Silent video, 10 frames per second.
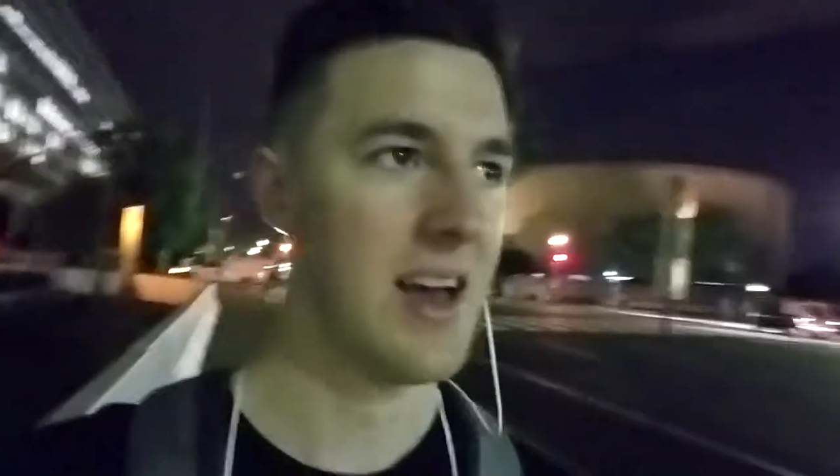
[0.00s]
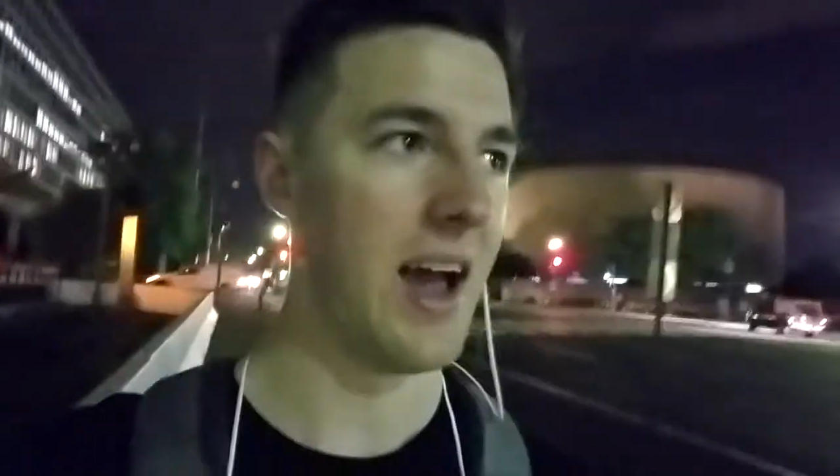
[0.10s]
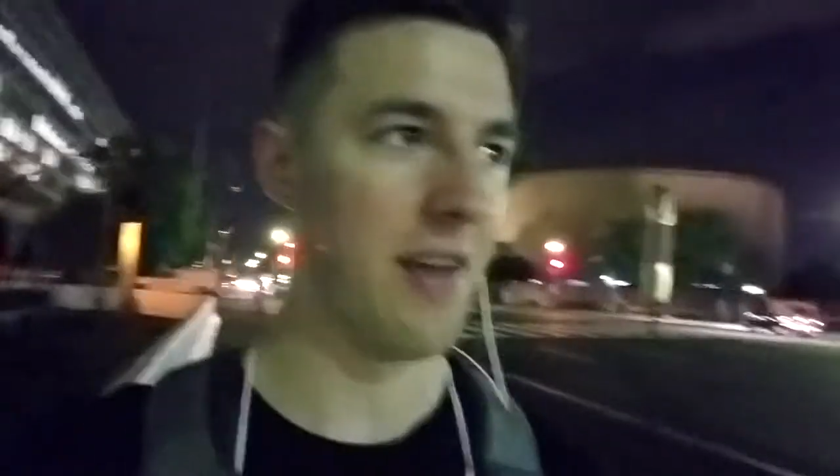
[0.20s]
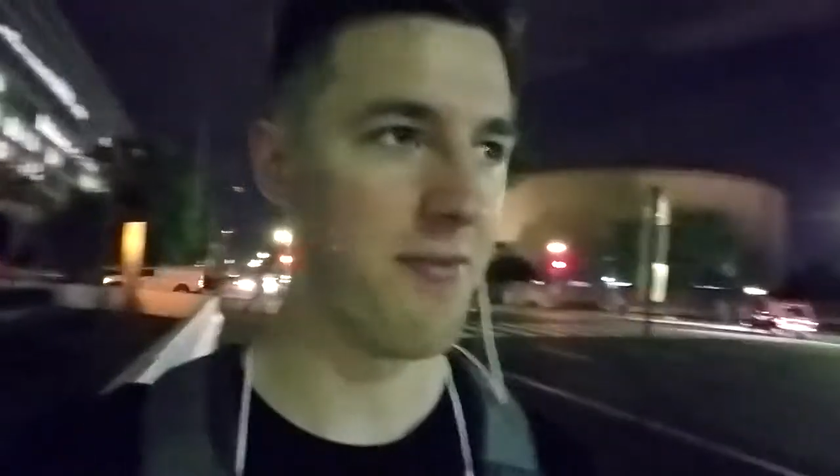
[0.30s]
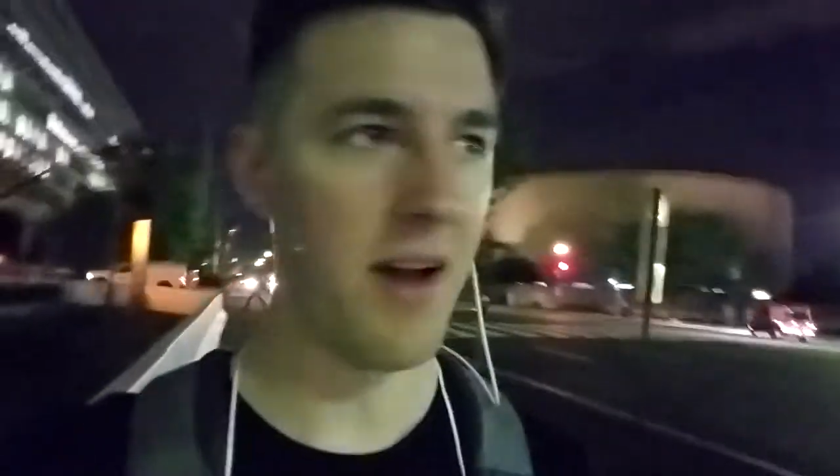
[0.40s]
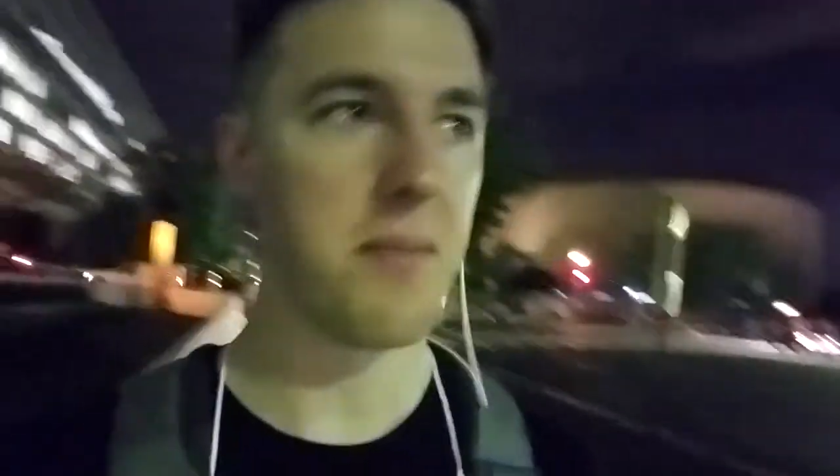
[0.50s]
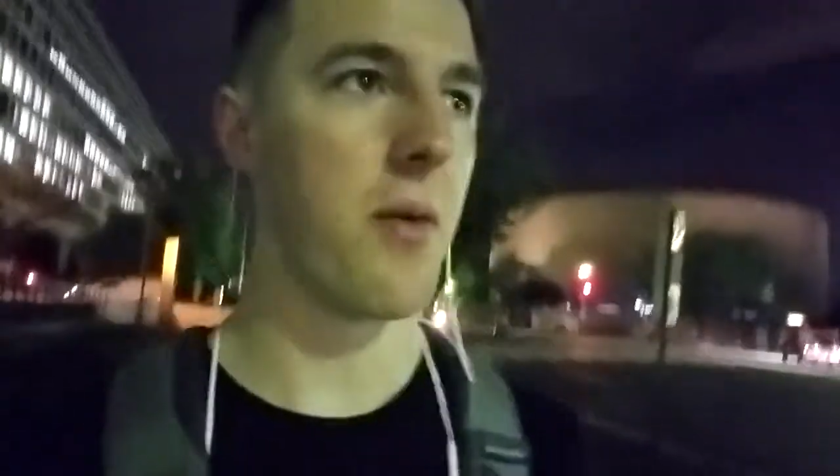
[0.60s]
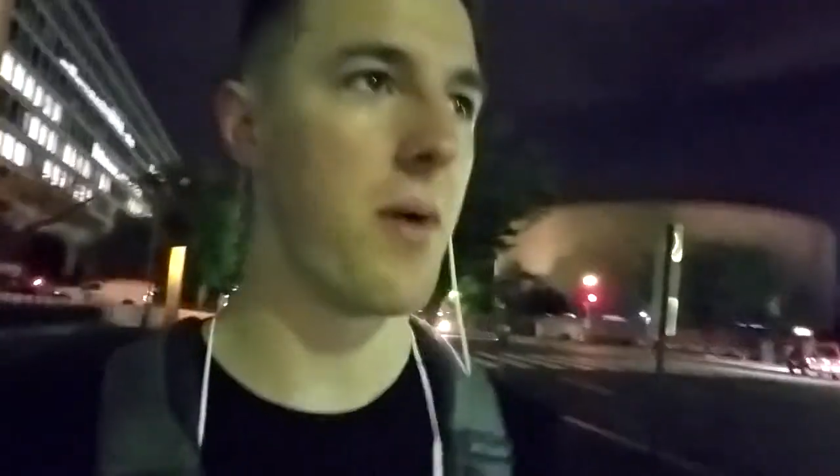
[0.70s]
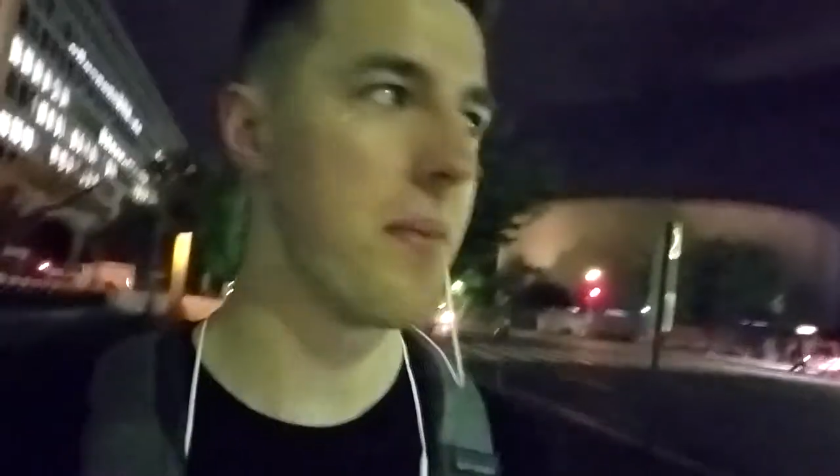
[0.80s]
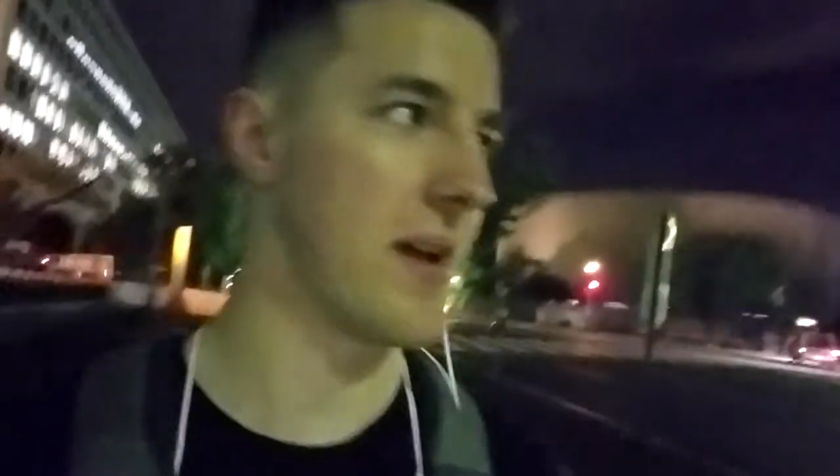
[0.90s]
I found my
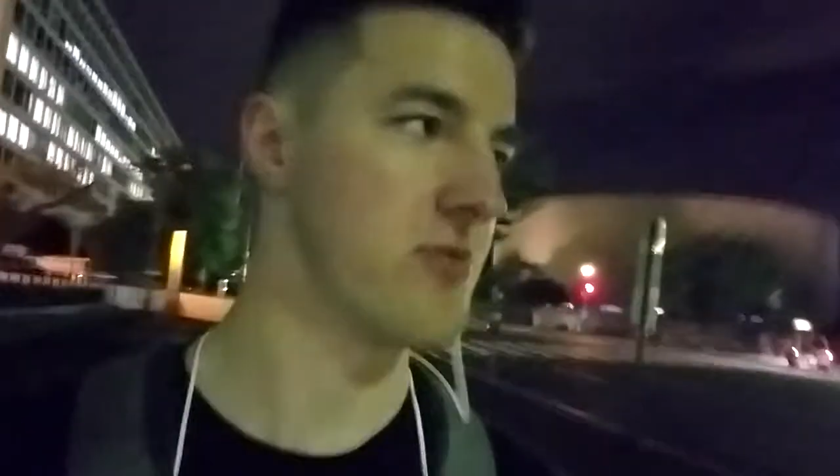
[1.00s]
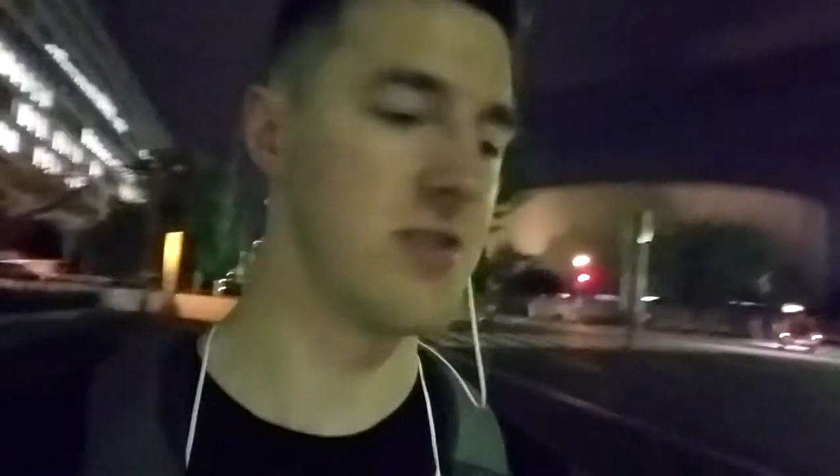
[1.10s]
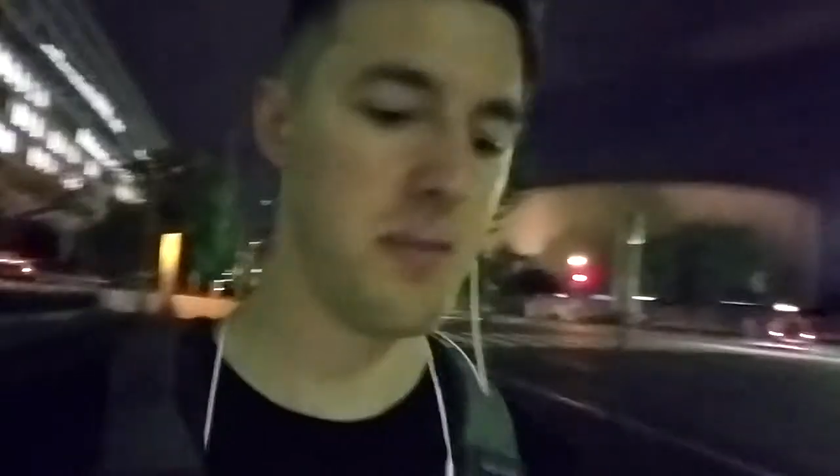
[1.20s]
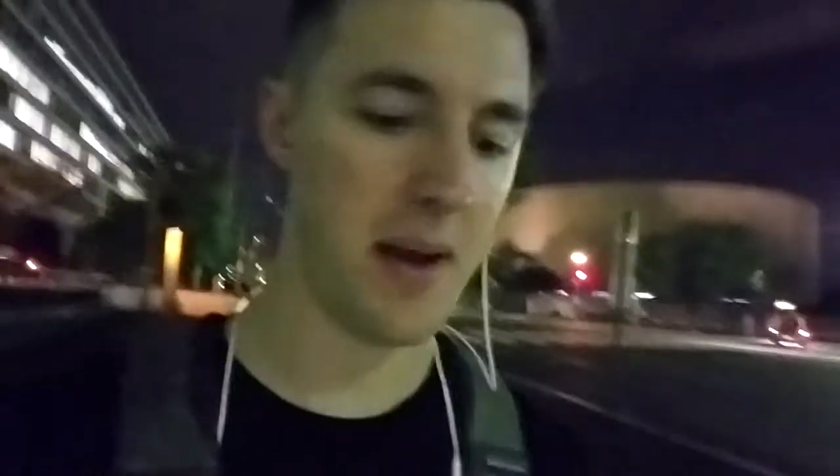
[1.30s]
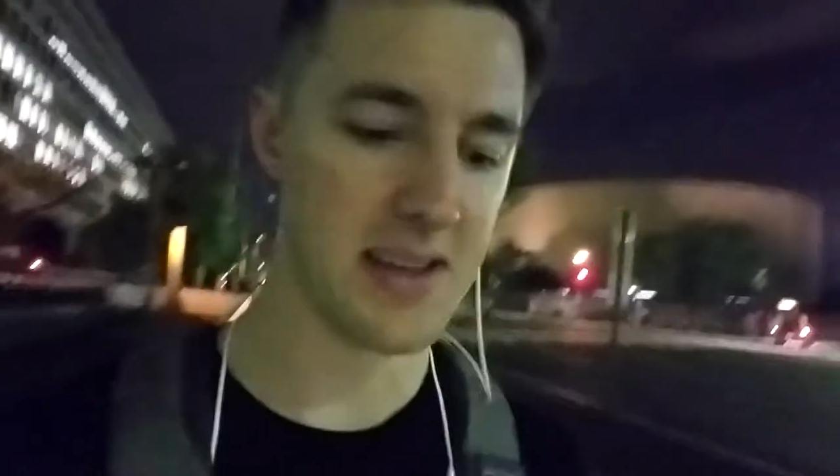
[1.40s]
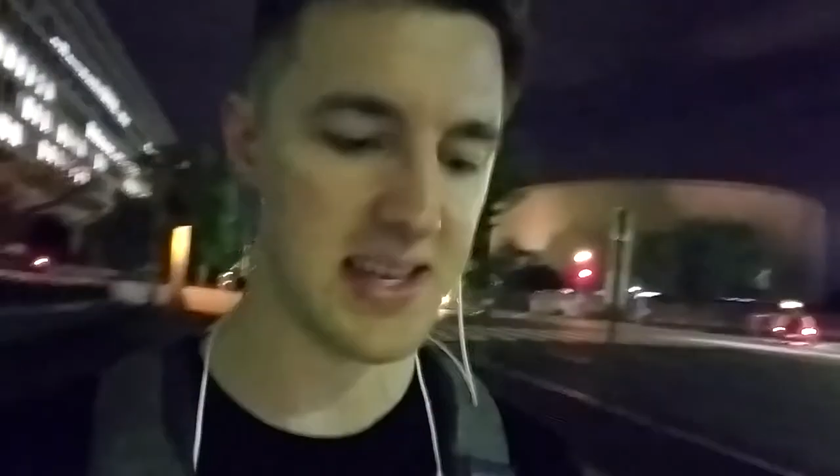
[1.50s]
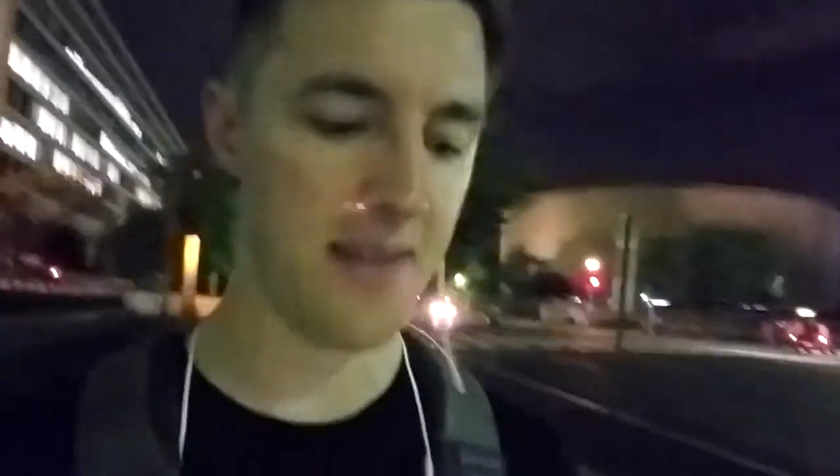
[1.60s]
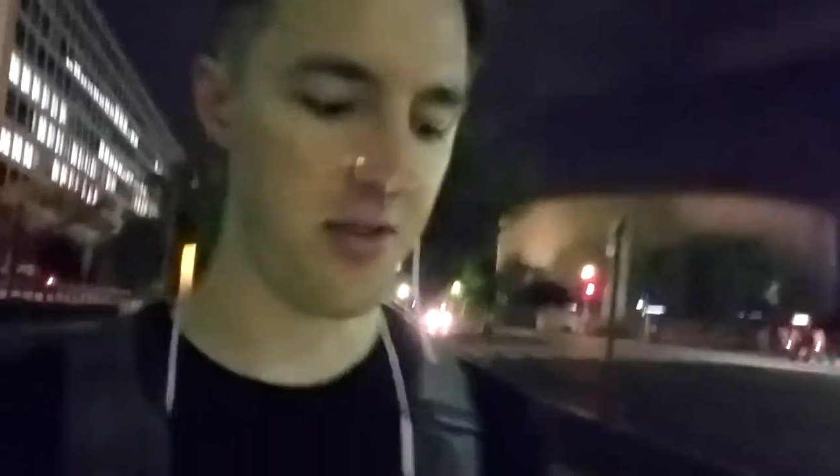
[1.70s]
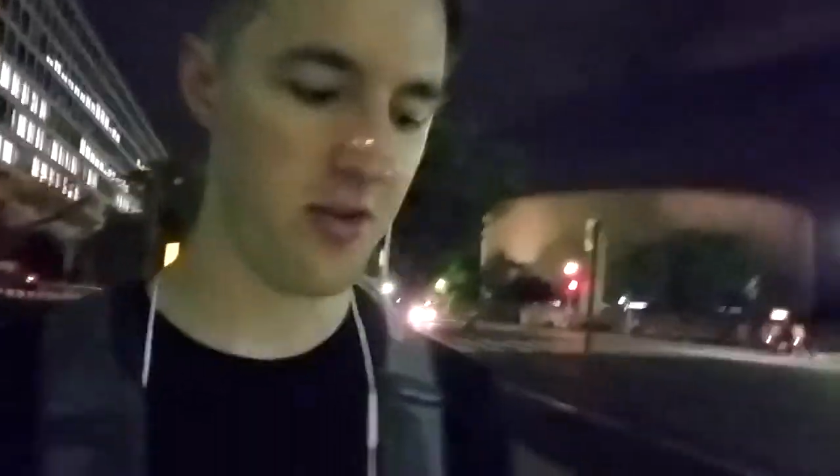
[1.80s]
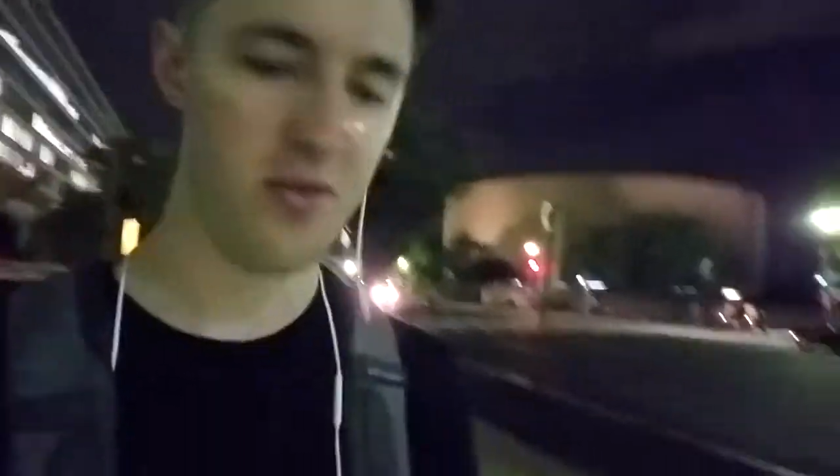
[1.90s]
way back to Independence
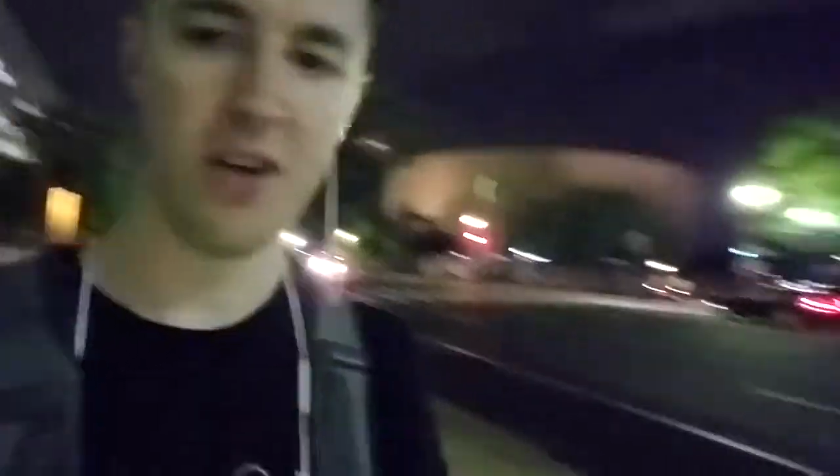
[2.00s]
Avenue.